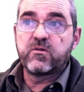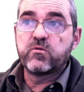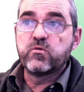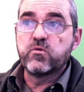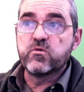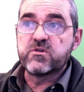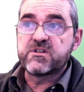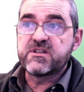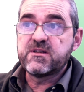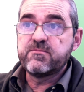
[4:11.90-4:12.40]

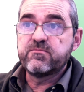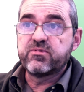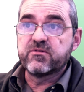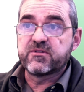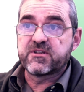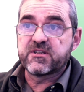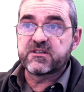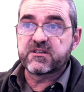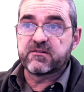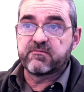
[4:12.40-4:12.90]
whose
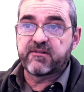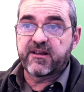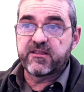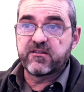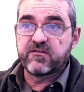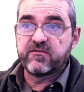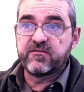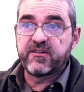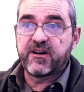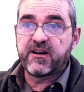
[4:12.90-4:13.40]
input is a
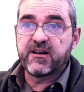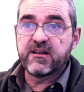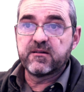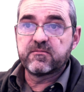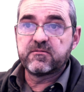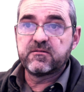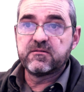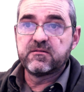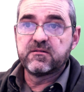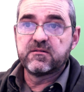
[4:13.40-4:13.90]
random
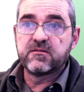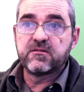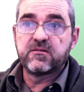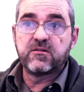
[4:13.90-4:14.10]
variable